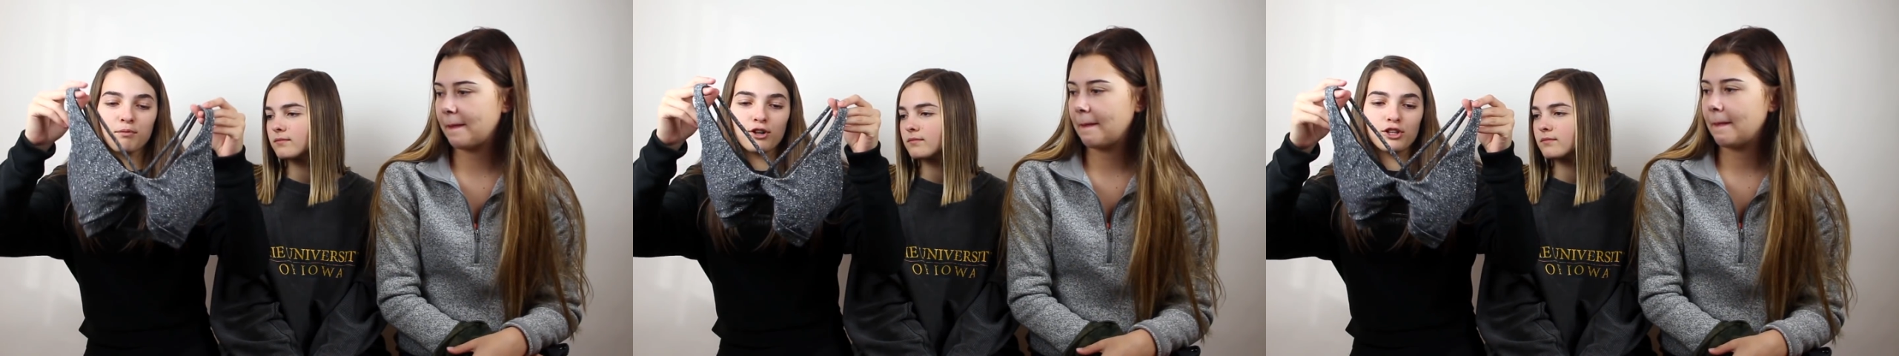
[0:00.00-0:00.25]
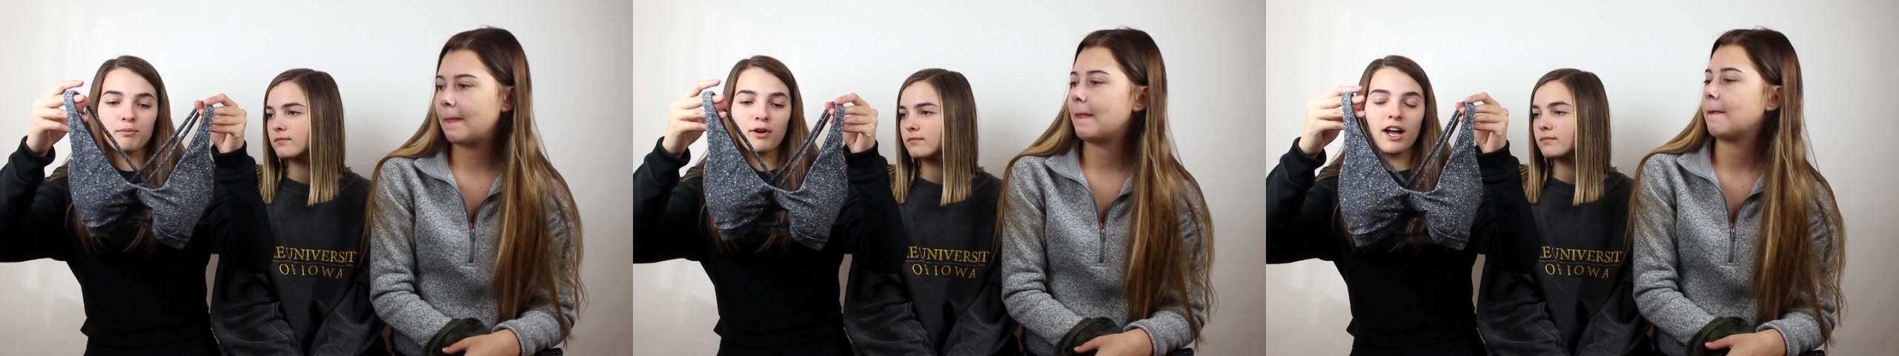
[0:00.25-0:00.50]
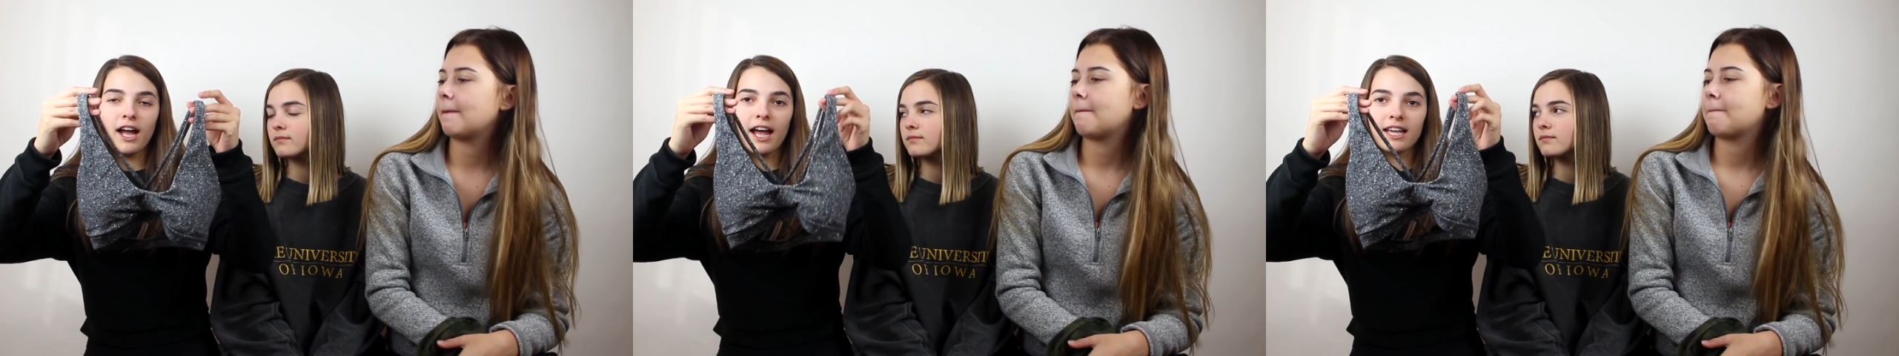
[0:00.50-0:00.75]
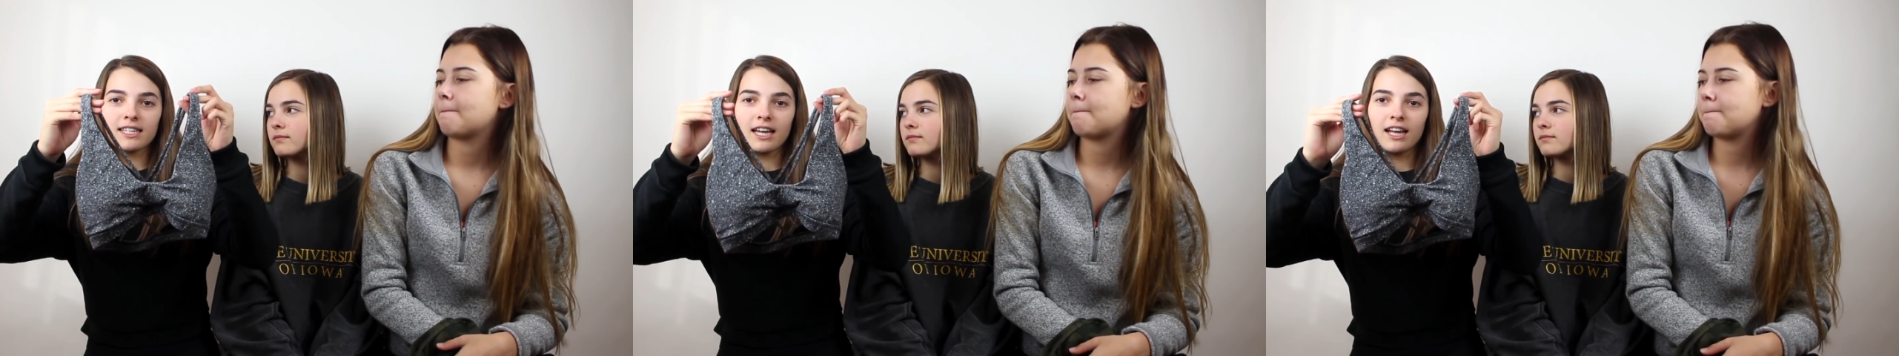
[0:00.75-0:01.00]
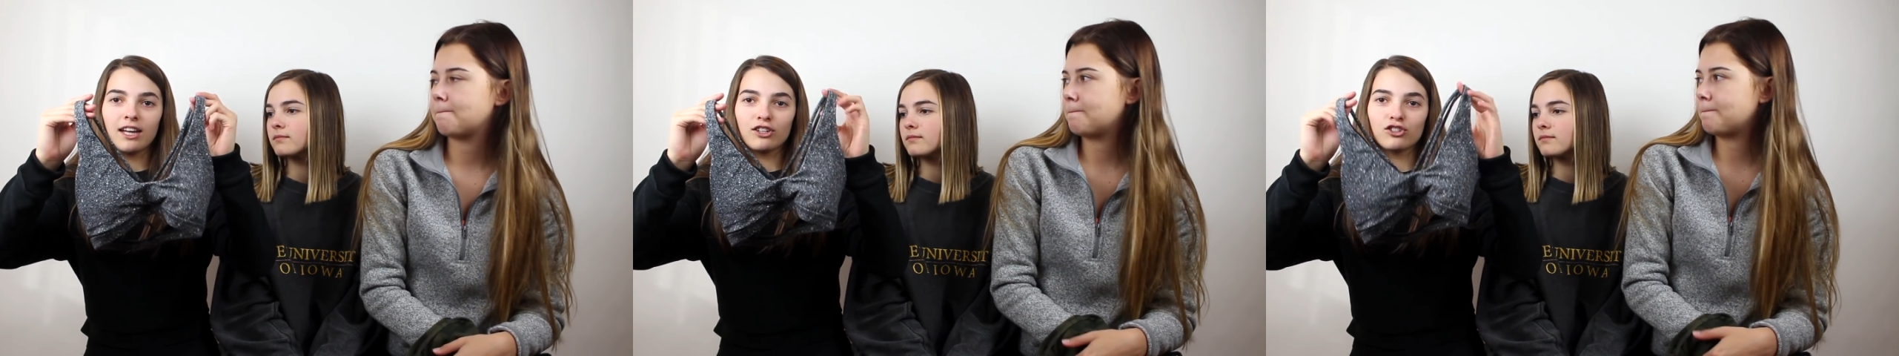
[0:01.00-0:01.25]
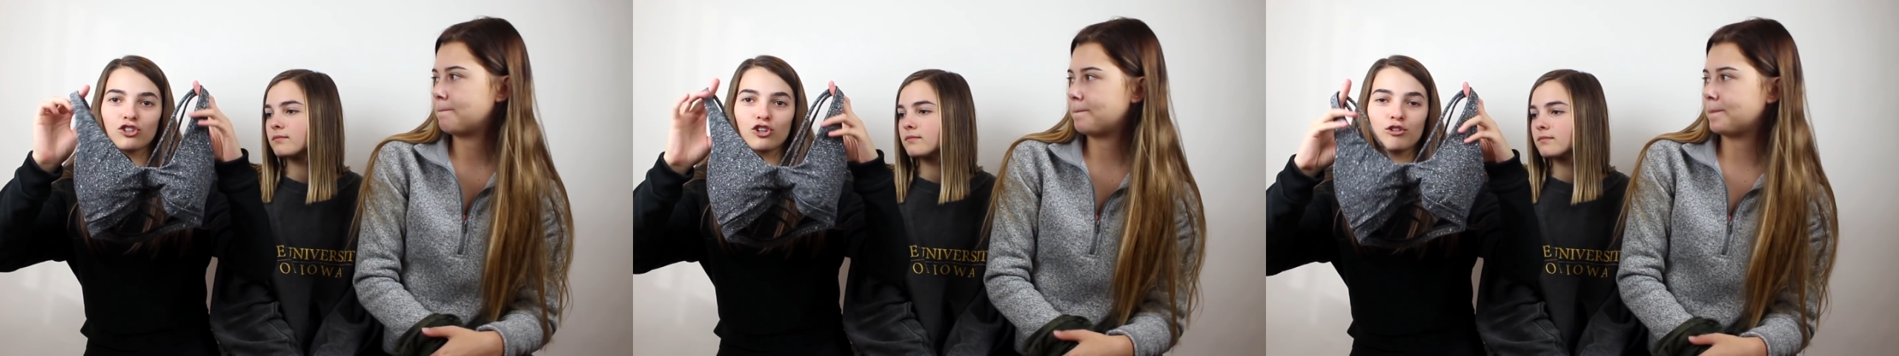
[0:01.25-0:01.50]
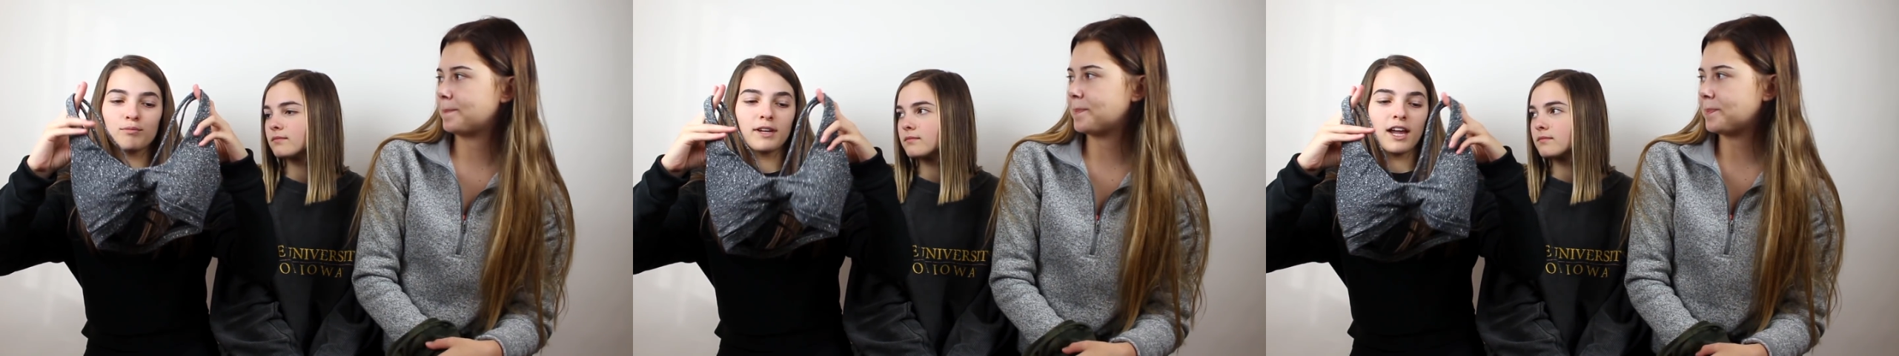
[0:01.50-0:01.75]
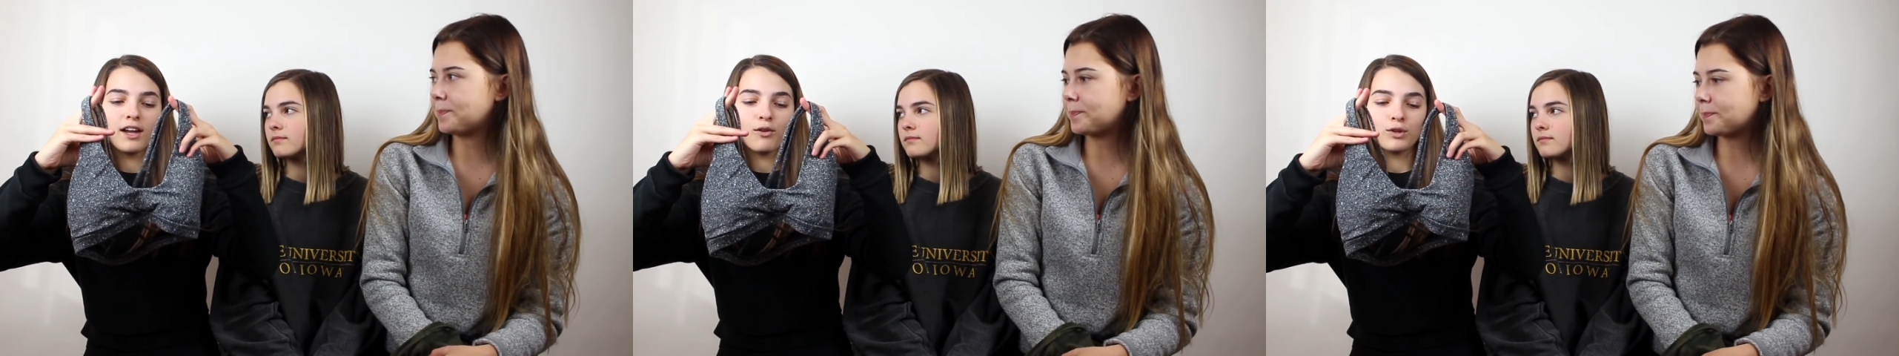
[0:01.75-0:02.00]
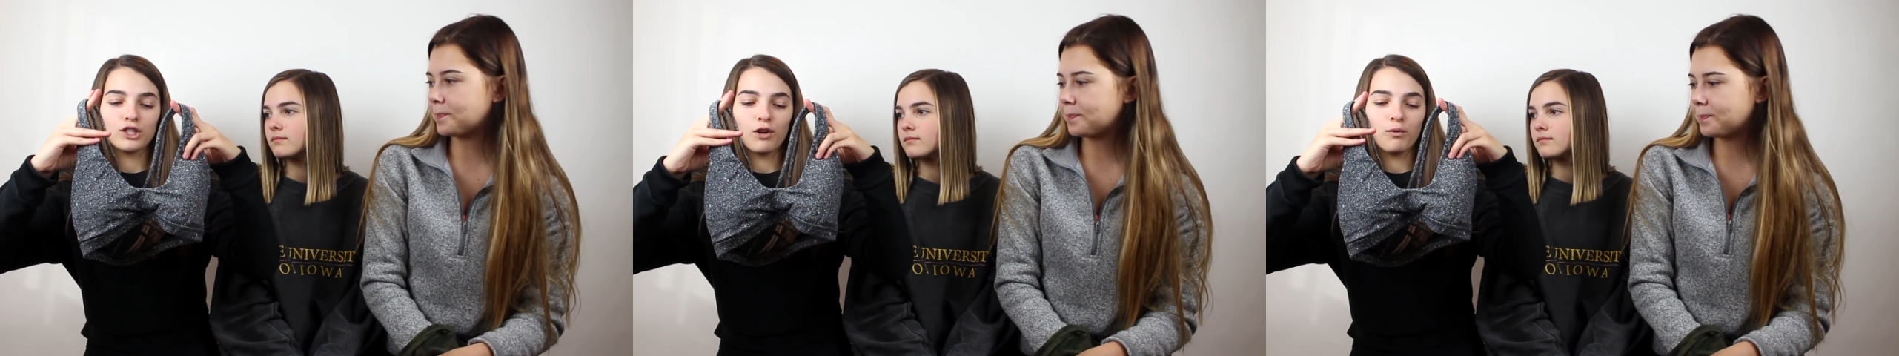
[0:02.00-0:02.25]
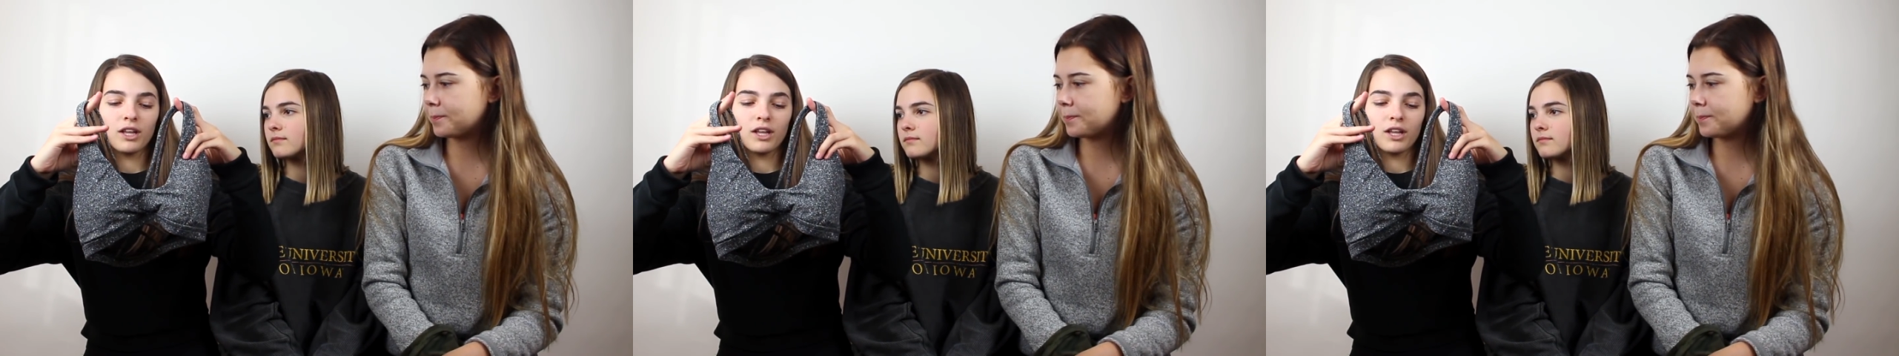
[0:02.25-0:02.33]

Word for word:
Speaker 1: sports bra has a scoop neck, which I